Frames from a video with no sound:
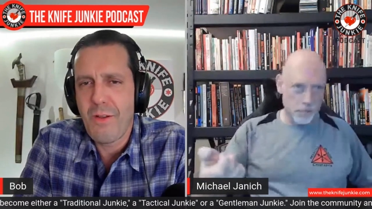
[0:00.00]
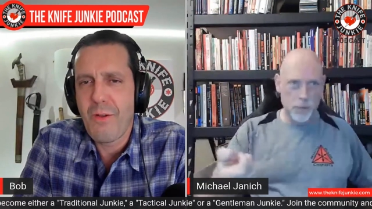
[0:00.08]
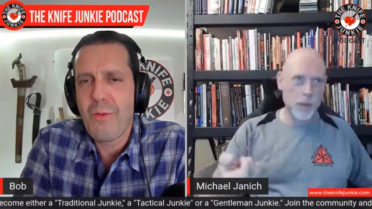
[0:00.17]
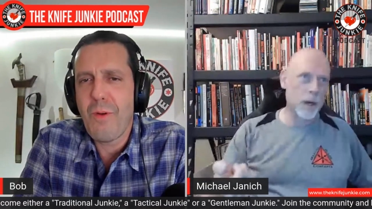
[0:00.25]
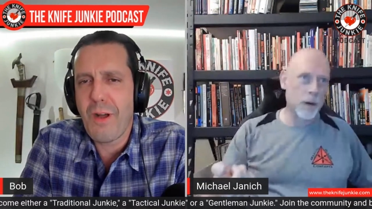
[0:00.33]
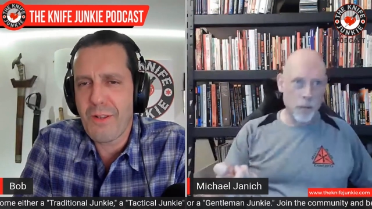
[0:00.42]

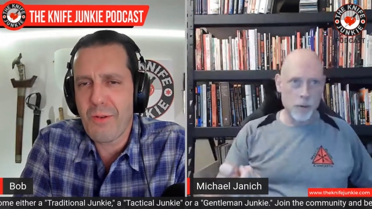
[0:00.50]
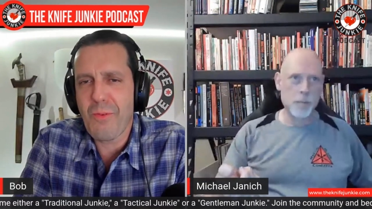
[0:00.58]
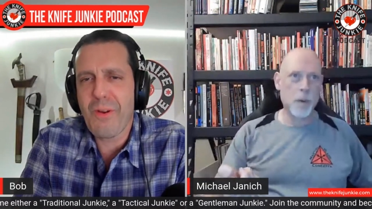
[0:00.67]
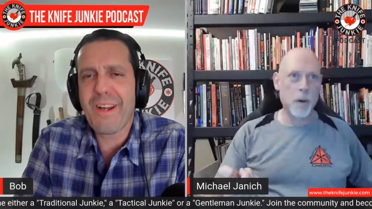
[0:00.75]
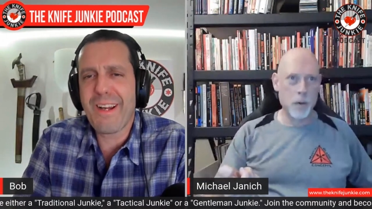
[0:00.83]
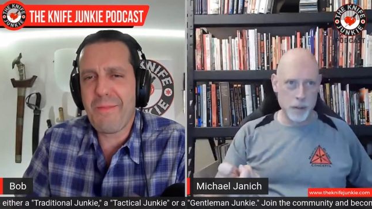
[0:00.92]
Speaker 1: doing
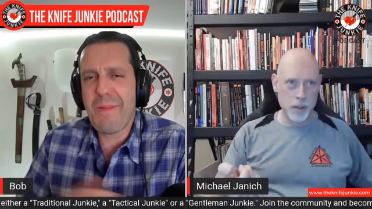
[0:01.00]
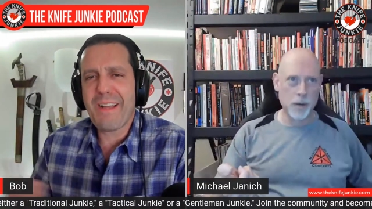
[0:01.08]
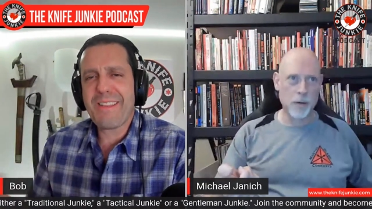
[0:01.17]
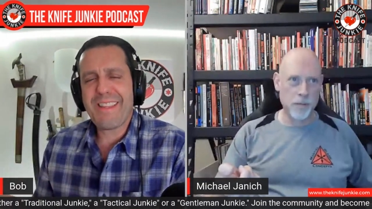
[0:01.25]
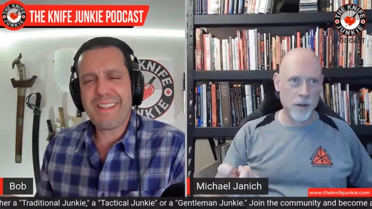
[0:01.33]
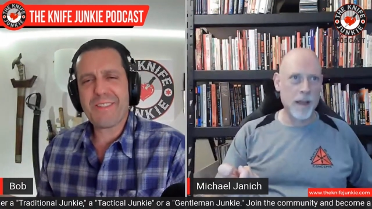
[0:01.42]
worrying
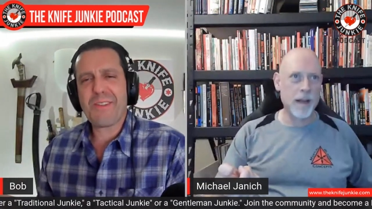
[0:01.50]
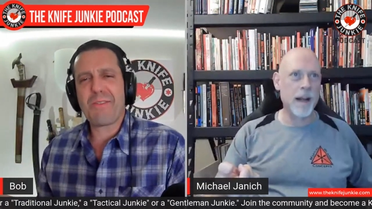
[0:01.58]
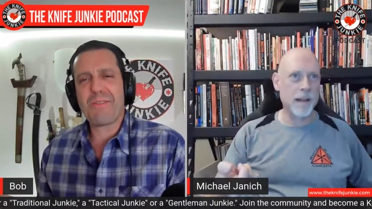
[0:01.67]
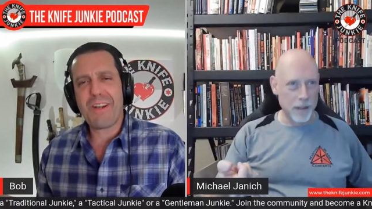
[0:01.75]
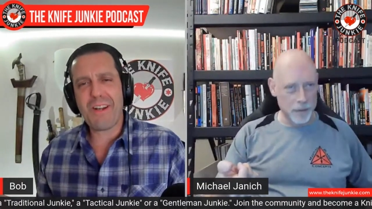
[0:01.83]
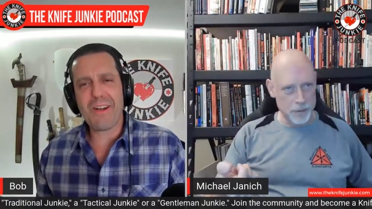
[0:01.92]
about this
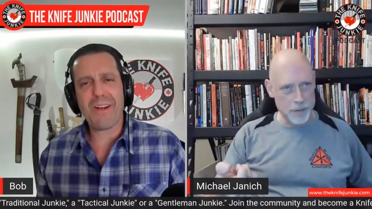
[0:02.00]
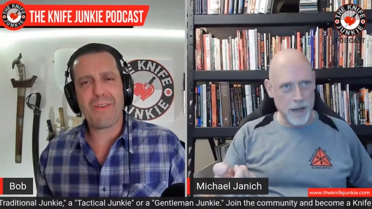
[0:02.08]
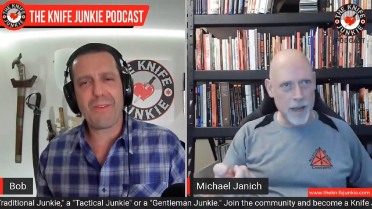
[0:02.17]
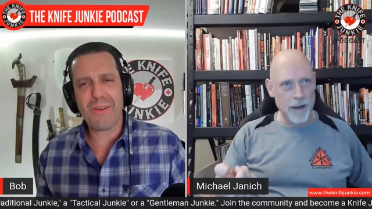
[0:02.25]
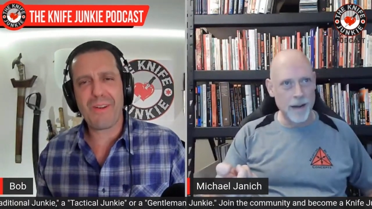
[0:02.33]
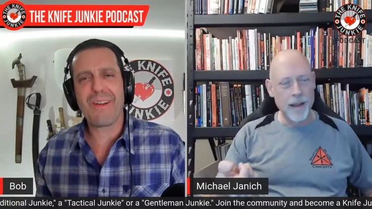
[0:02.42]
over here. Other
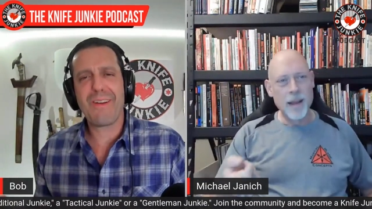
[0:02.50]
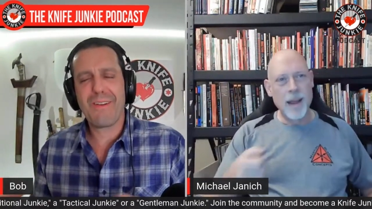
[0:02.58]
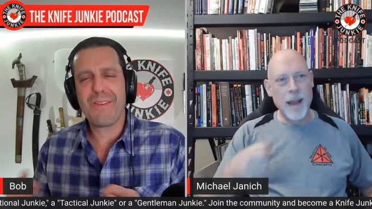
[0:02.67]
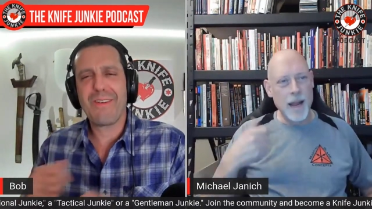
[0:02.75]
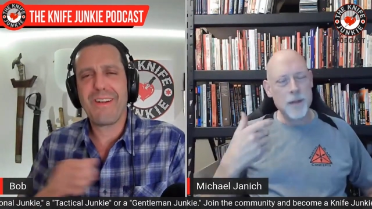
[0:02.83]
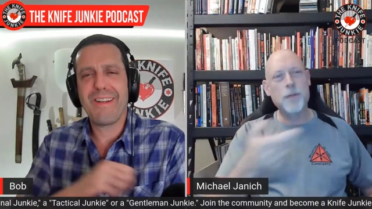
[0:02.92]
side,
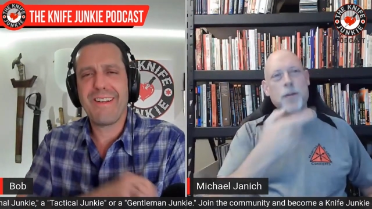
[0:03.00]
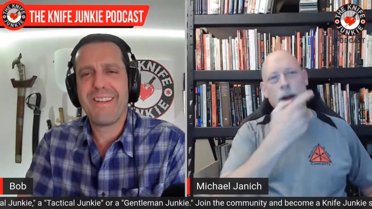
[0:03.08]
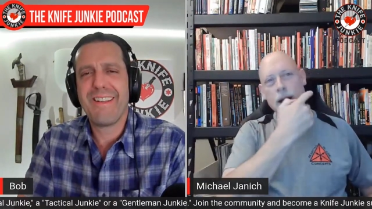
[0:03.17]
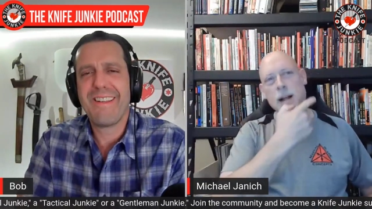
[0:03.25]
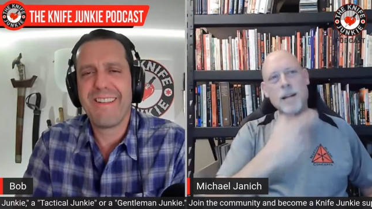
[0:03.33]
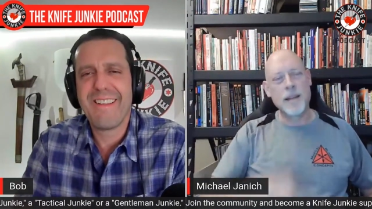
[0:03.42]
and you're
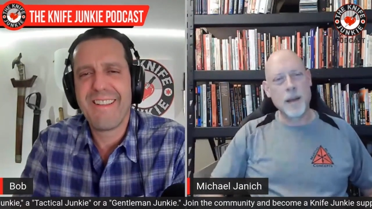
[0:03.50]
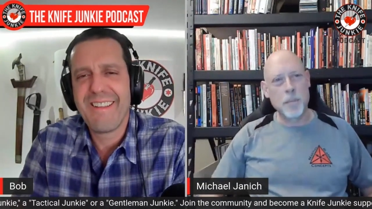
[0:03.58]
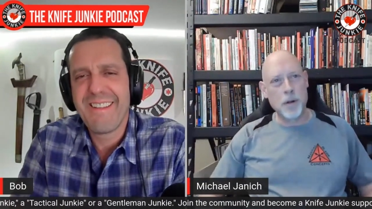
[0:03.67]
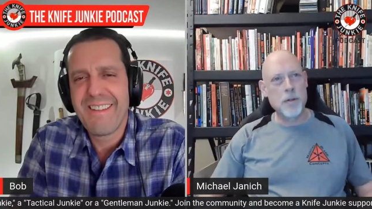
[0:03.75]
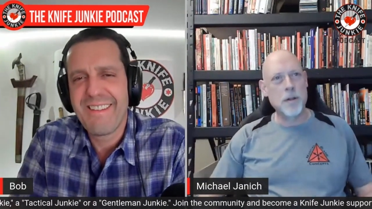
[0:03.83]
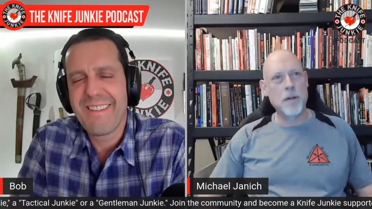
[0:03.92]
trying not to get
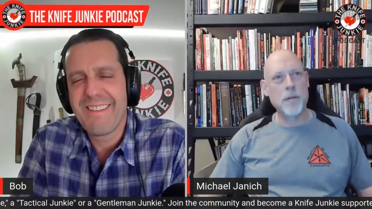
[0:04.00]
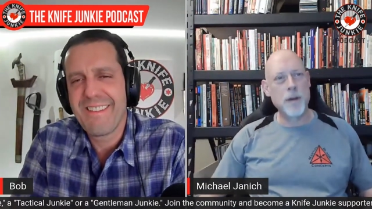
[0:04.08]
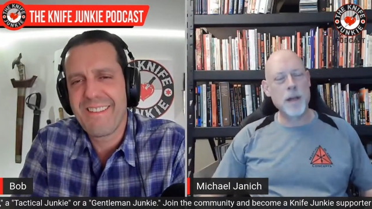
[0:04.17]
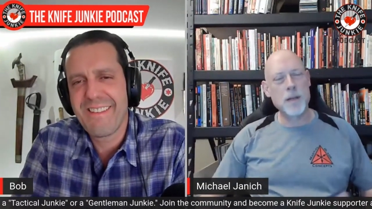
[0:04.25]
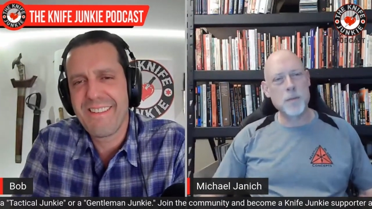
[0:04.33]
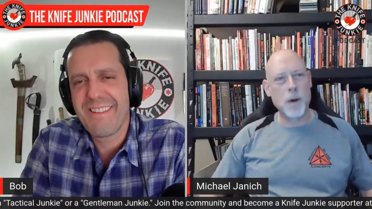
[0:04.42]
punched in the
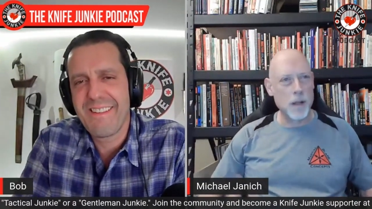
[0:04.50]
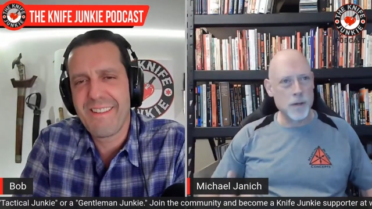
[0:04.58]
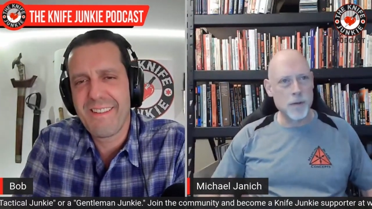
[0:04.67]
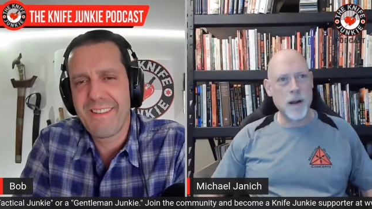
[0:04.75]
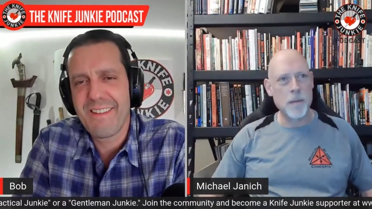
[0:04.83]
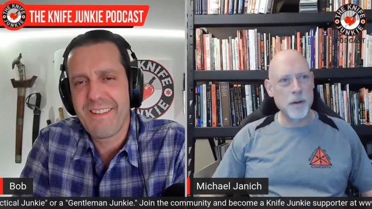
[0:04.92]
face while
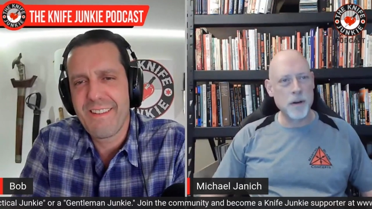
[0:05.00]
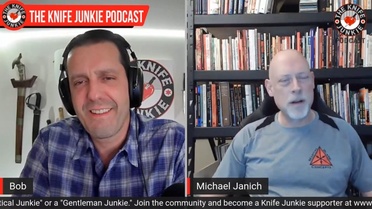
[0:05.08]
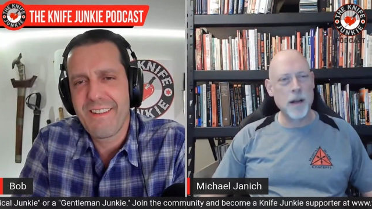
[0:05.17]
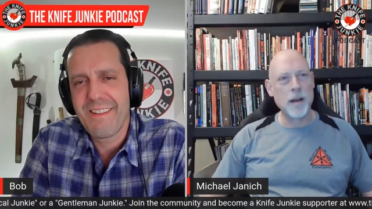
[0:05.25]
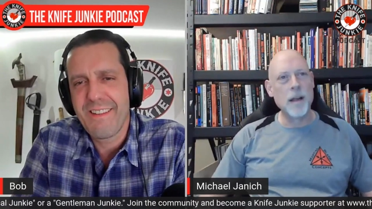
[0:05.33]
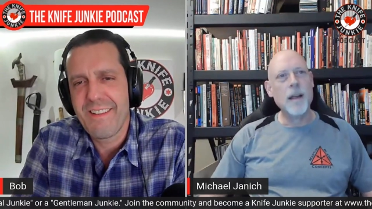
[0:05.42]
you're grabbing your
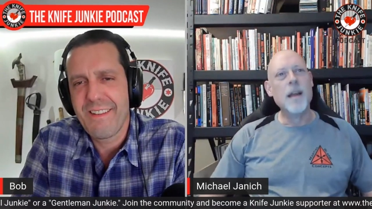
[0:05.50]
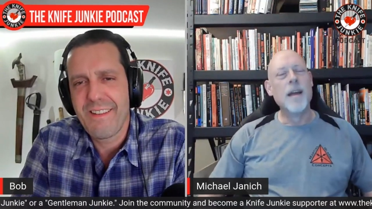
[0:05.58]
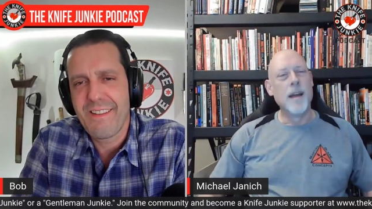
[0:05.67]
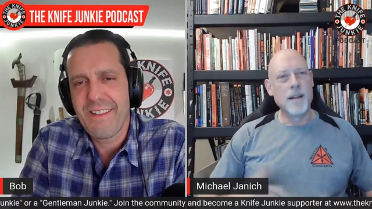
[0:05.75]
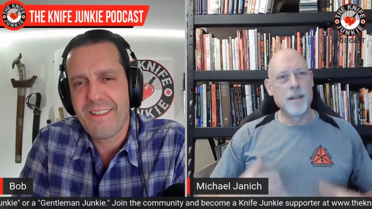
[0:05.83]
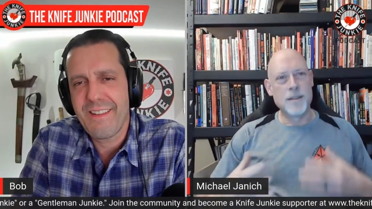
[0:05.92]
gun.
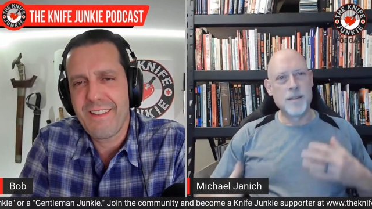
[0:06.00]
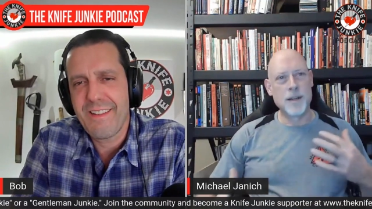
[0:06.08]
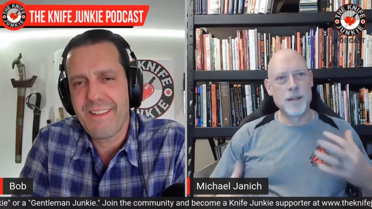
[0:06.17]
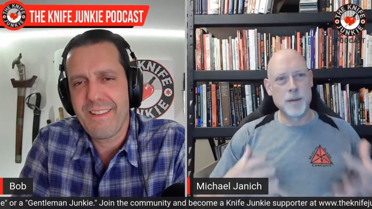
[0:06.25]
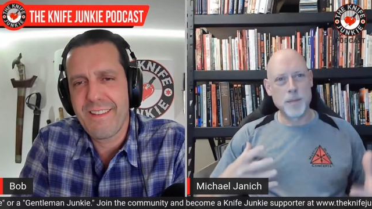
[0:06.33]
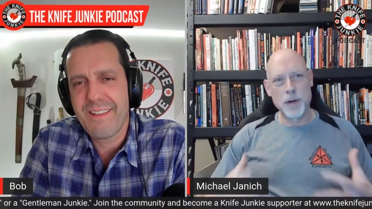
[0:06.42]
It's
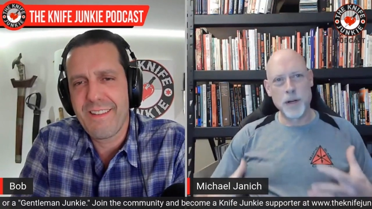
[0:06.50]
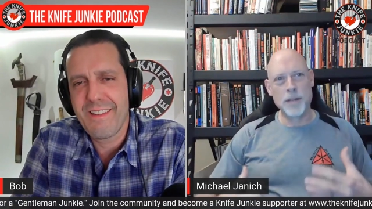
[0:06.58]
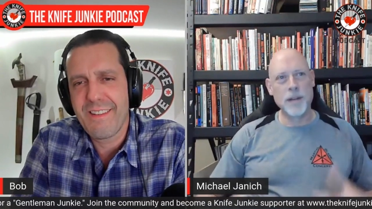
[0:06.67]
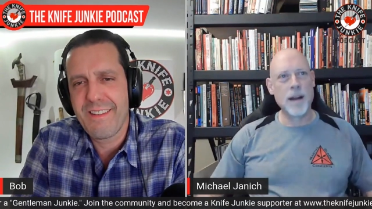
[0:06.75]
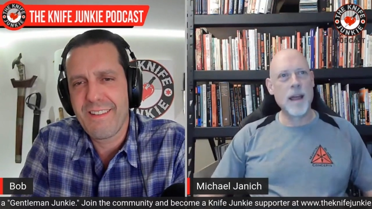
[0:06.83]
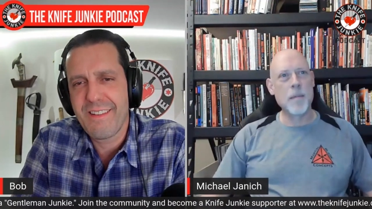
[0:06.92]
a pretty
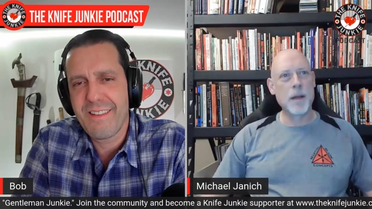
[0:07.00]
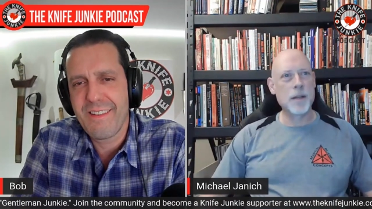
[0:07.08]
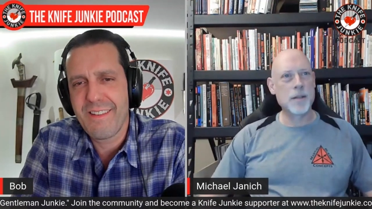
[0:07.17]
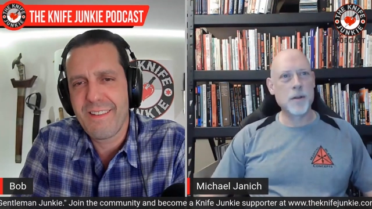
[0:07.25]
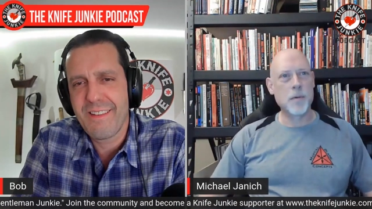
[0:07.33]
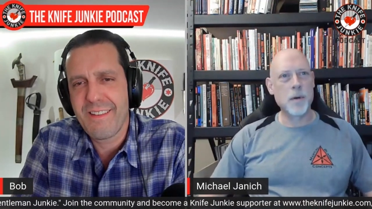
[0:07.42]

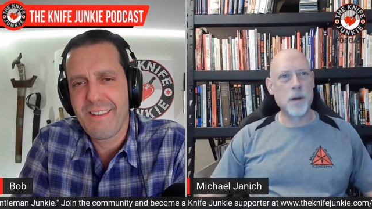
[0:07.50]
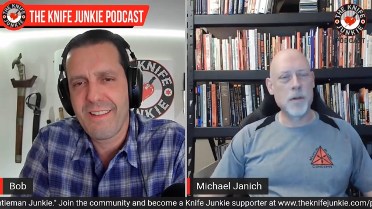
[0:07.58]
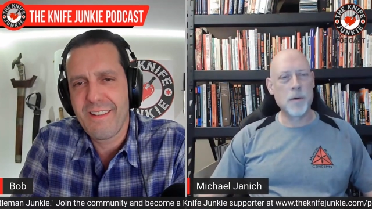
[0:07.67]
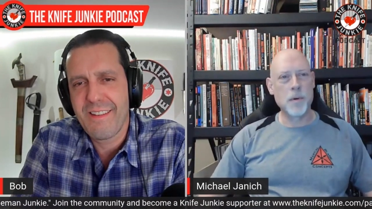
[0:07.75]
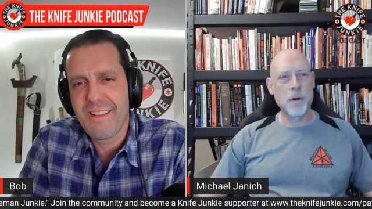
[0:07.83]
dynamic situation.